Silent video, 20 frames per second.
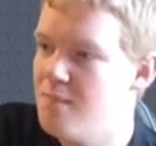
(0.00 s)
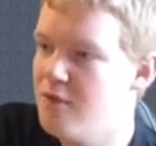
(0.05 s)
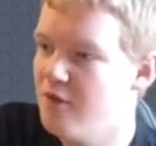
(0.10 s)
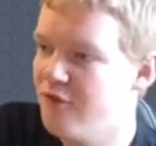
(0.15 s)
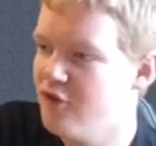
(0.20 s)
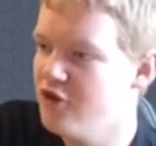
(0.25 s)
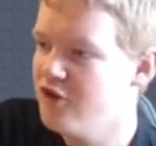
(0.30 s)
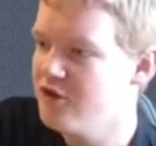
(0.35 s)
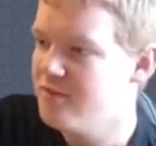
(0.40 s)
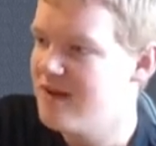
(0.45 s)

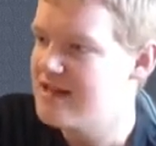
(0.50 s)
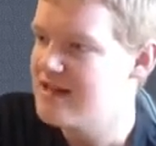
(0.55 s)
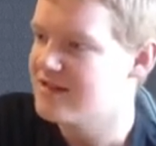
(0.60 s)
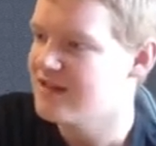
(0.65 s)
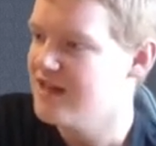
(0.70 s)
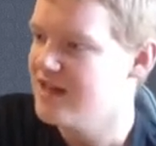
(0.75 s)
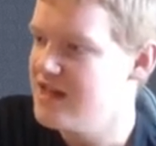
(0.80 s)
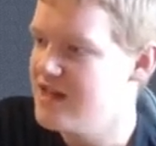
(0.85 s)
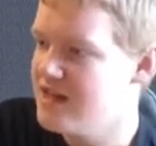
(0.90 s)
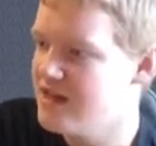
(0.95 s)
But
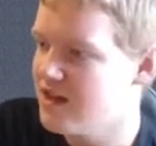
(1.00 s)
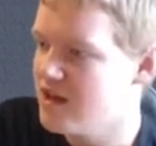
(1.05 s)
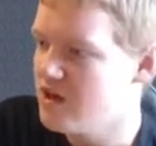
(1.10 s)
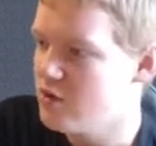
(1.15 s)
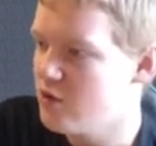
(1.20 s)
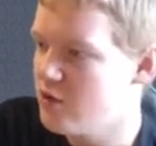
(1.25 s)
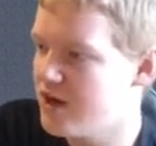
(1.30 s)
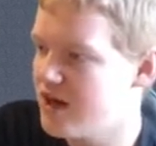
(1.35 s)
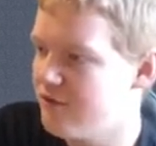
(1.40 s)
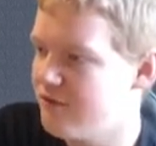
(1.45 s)
fundamentally,
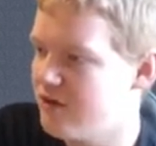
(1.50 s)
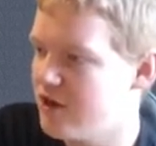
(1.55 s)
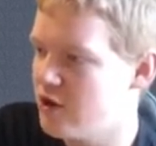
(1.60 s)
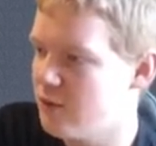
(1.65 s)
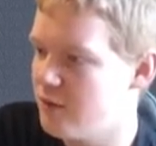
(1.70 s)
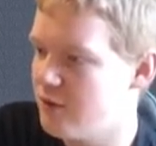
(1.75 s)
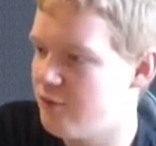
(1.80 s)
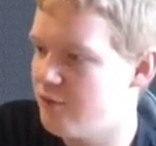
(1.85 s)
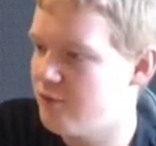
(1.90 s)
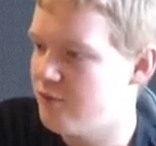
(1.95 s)
we're going to
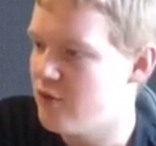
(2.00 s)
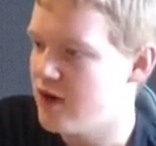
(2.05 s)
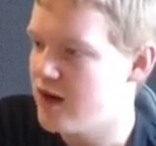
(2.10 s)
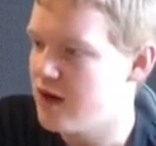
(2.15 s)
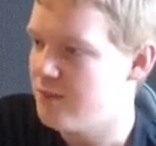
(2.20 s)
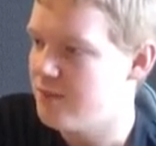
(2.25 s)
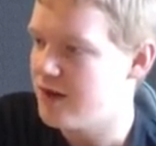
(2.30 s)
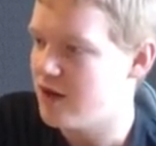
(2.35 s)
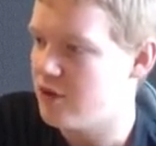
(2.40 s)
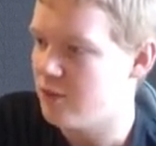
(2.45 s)
pick up
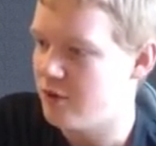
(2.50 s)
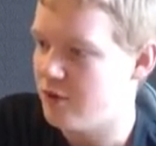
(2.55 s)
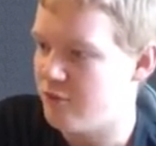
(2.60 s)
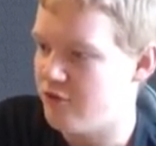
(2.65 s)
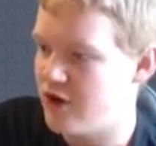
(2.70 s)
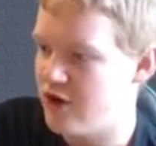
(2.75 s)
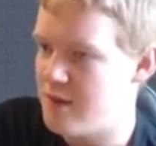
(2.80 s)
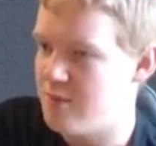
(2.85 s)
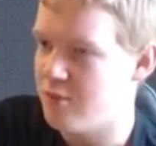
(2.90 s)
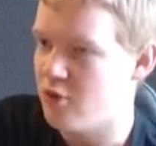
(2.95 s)
the
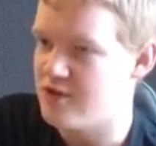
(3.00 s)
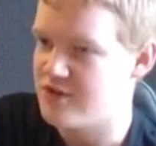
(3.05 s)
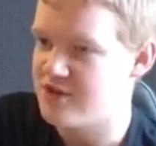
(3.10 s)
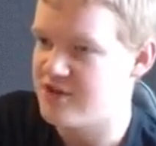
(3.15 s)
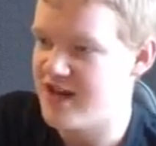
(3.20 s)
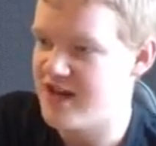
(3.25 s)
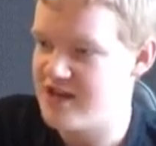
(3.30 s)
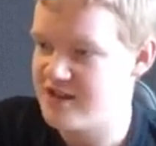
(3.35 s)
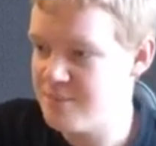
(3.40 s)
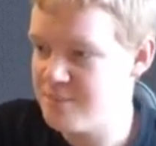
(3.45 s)
3
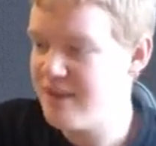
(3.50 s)
points today.